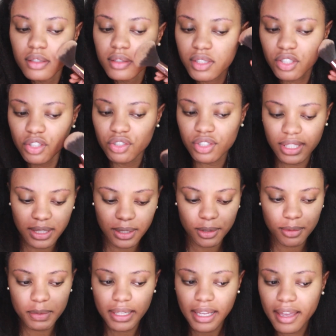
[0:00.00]
Just gonna use a
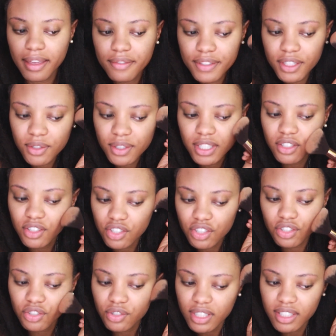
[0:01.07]
little bit heavier here
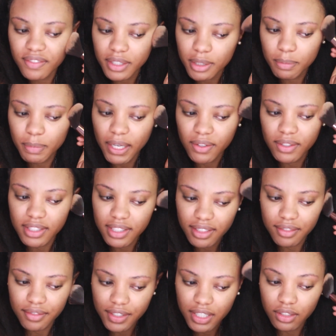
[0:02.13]
just to give the
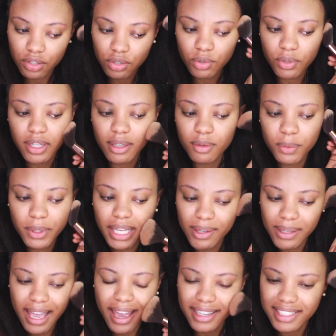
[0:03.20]
appearance of contouring
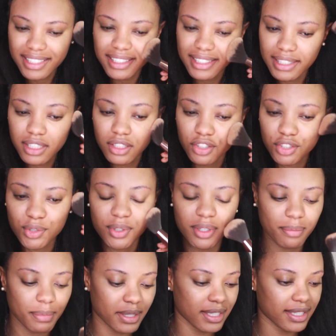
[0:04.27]
without actually
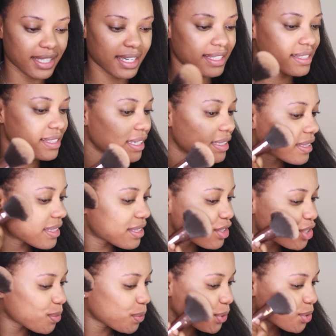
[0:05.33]
contouring, because like I said, this
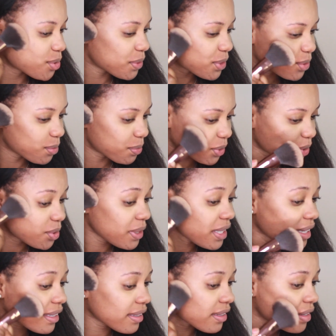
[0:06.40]
is supposed to be super
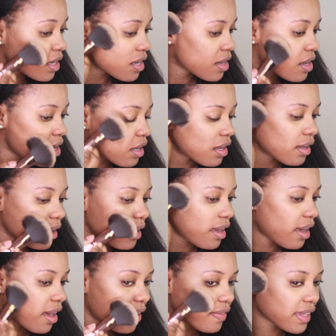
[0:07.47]
quick.
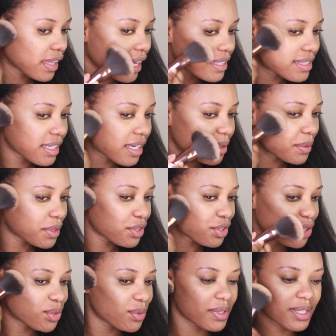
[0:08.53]
And the last thing I wanna
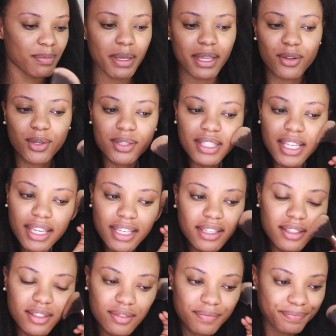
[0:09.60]
do is spend all
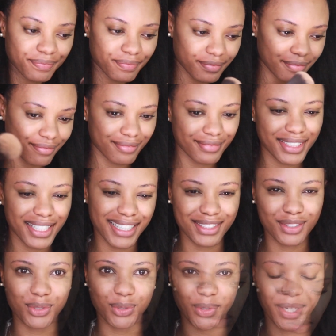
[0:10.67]
day
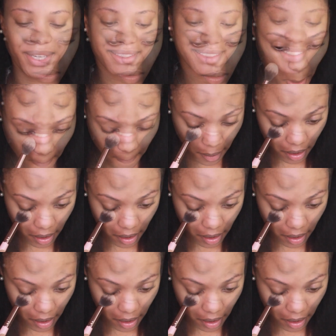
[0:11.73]
contouring.